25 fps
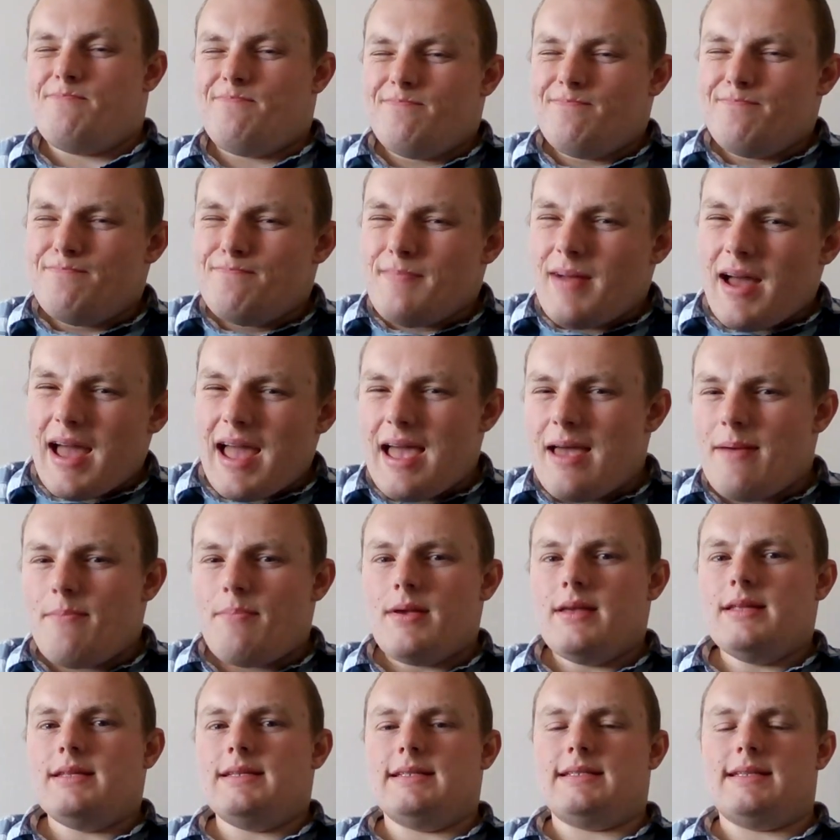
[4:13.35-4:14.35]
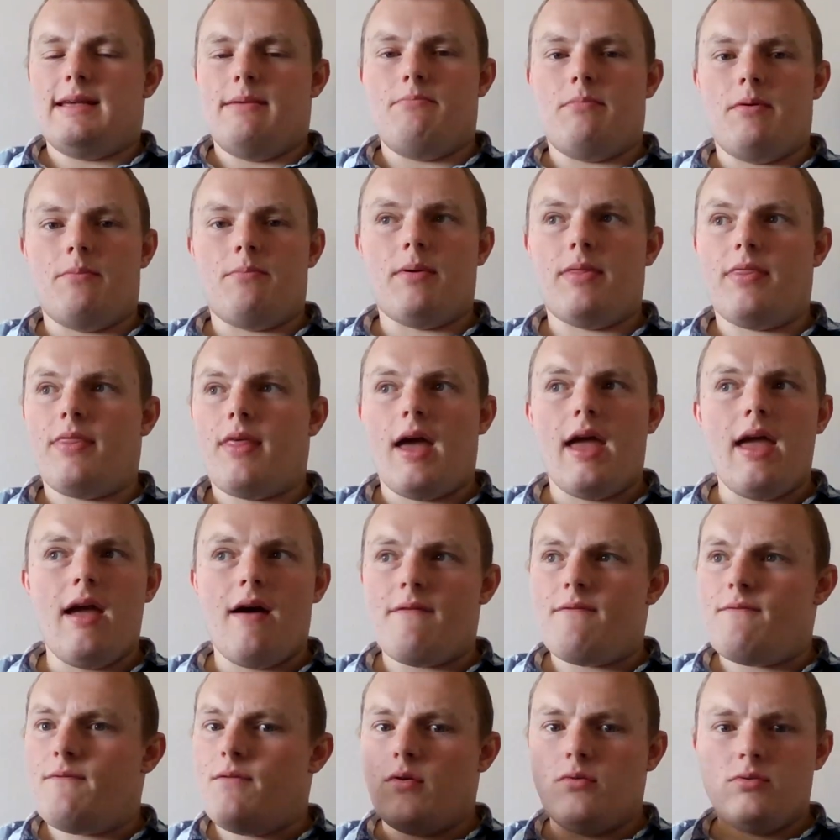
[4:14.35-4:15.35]
Maybe December, but they are
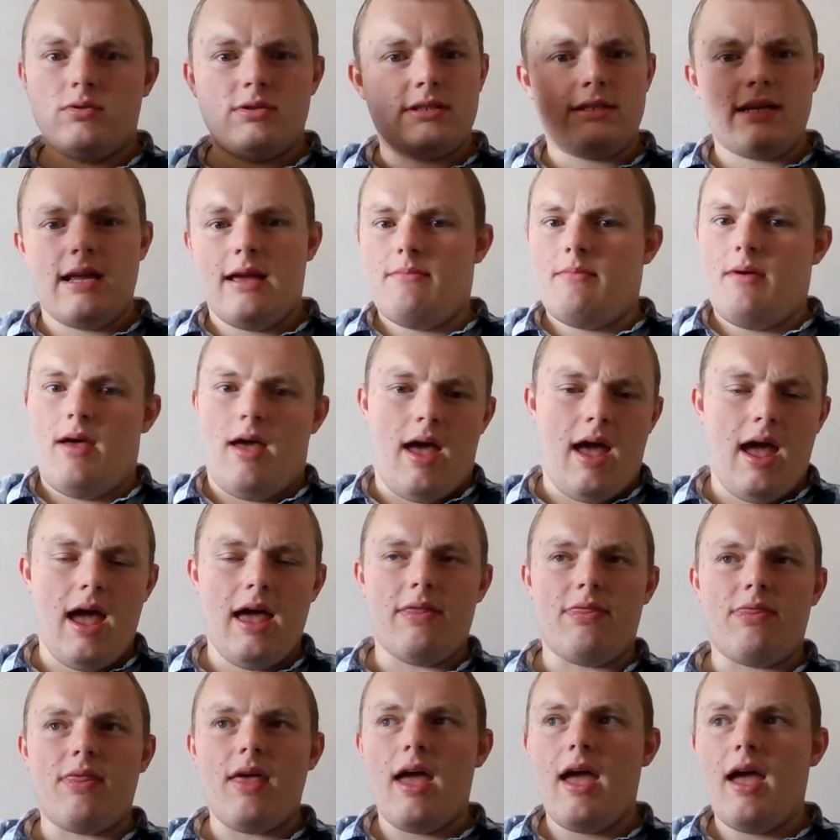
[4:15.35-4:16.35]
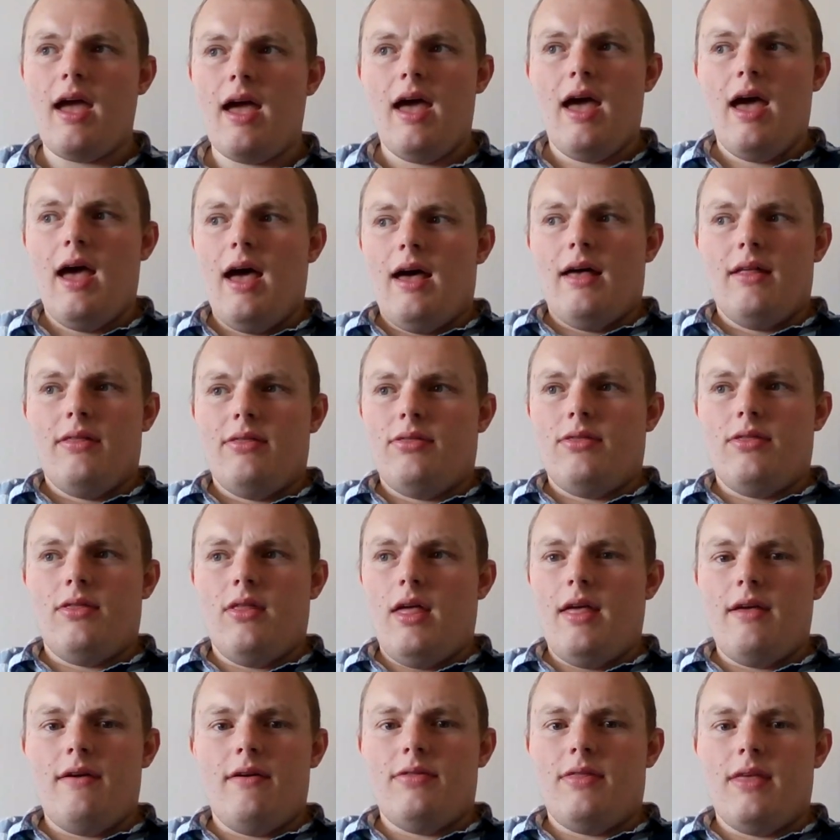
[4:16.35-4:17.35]
full steam ahead.
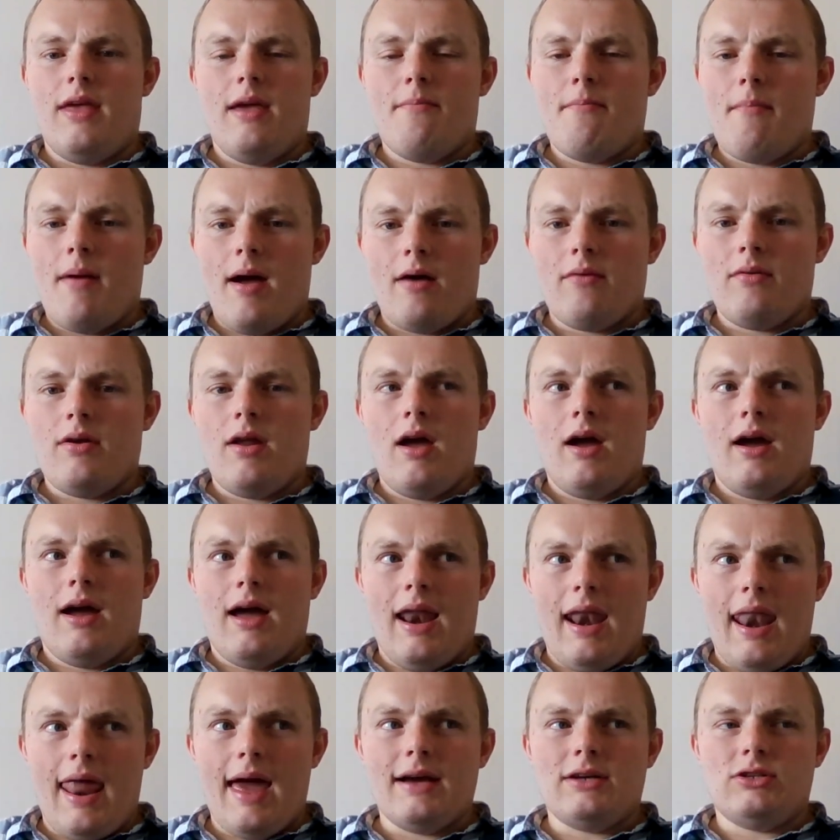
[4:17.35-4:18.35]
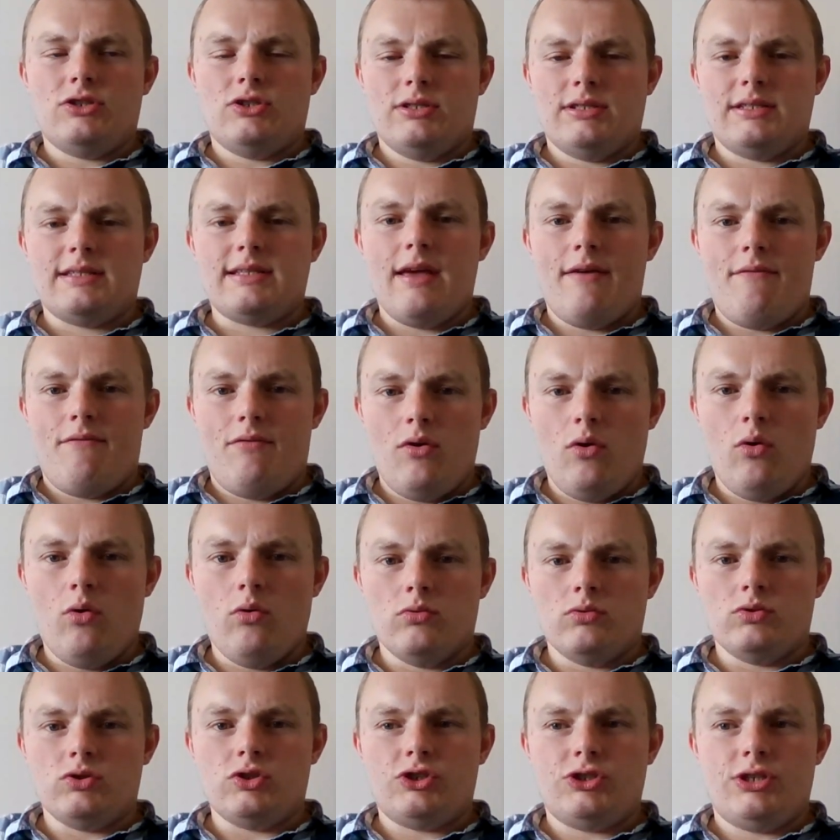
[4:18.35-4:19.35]
The amount of collections they've
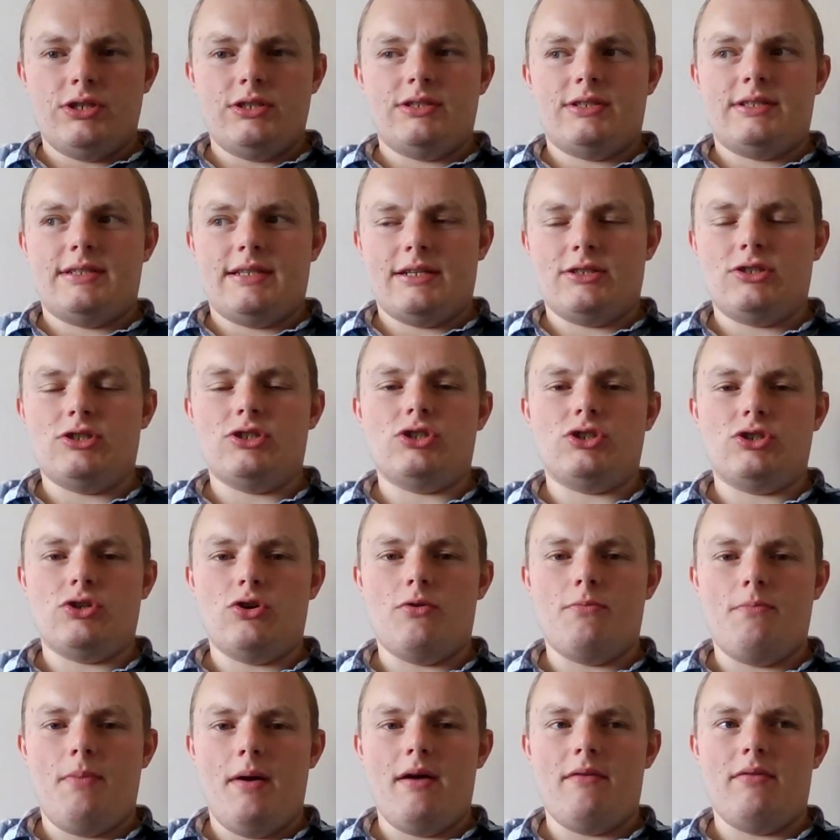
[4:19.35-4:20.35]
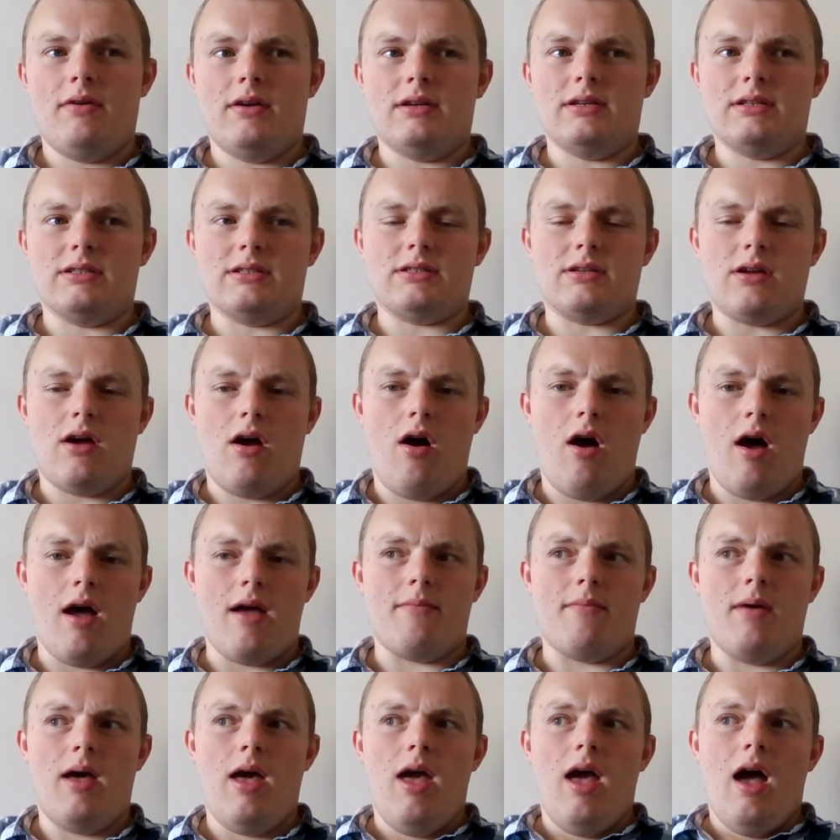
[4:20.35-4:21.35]
launched in such a short period of
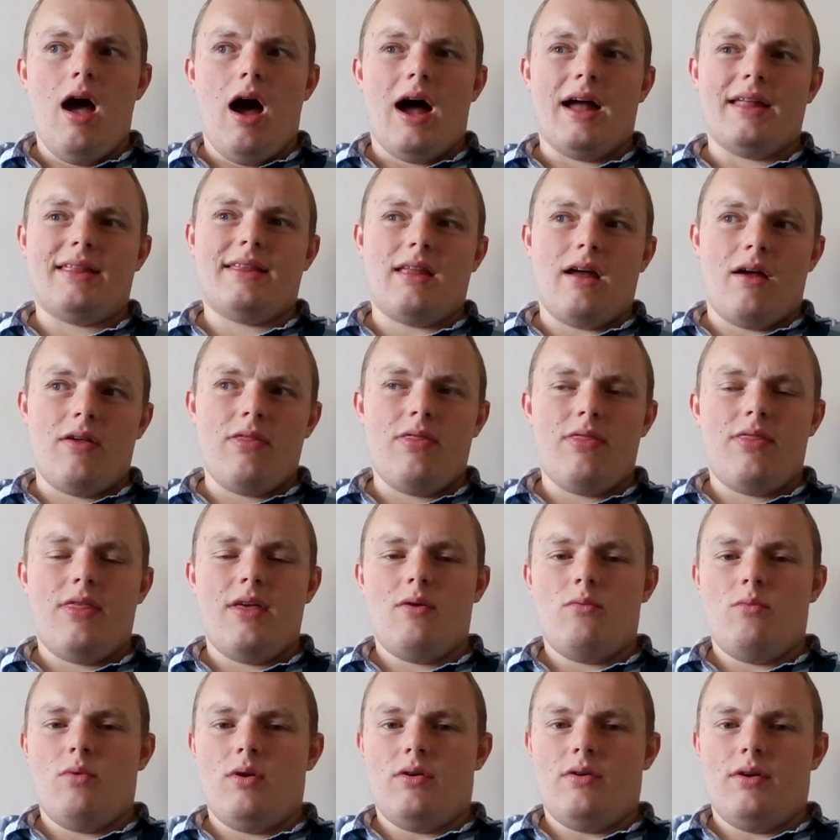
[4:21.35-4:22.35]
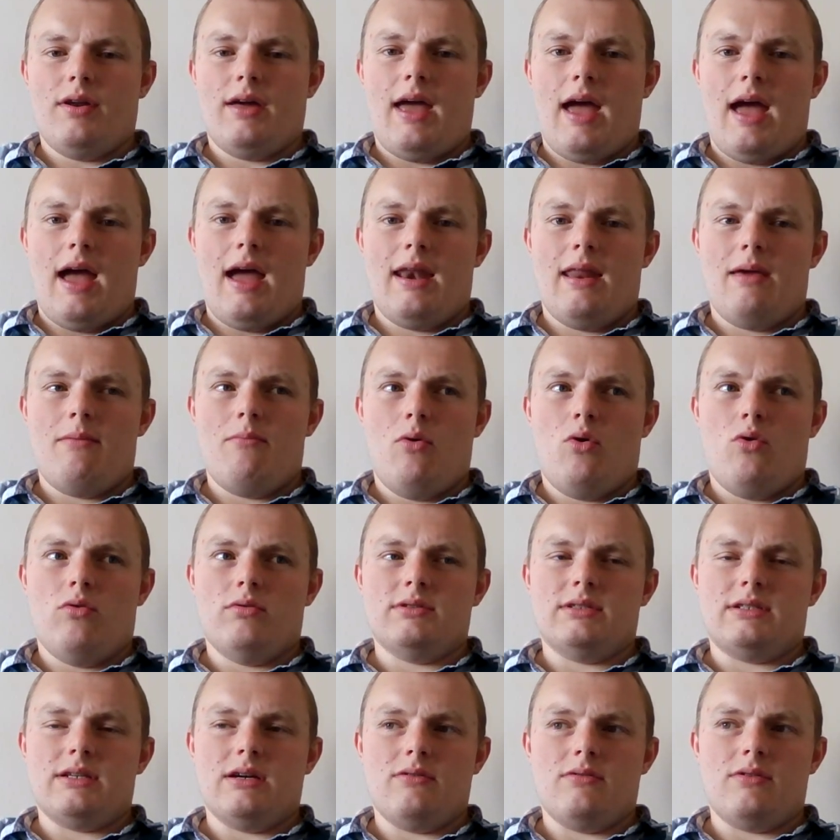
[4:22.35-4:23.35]
time, I don't think we're going to get any more
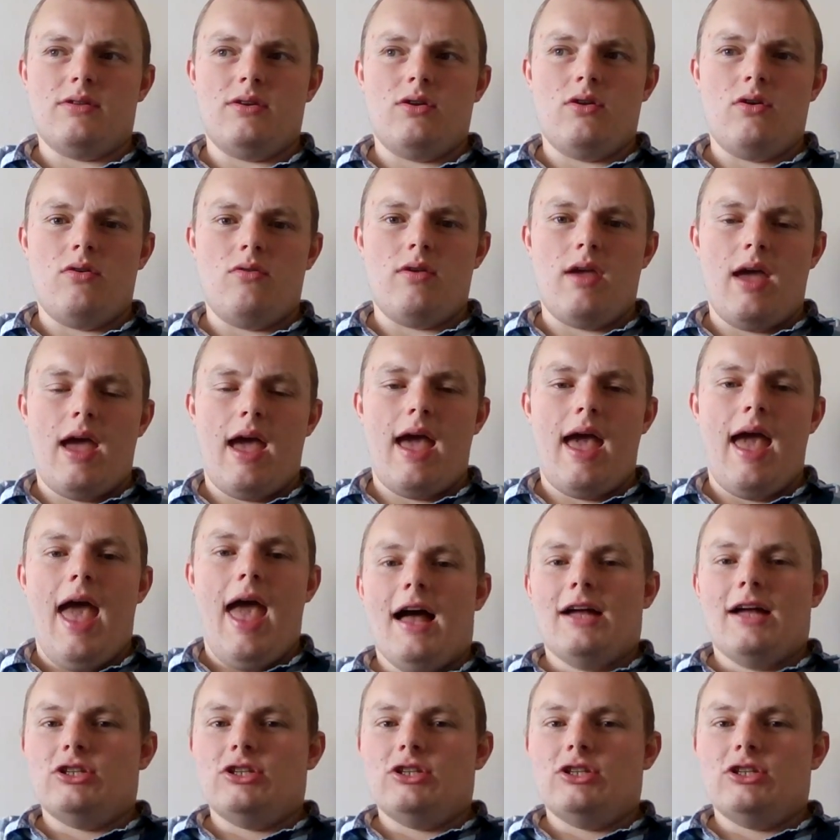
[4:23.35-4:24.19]
until the new year.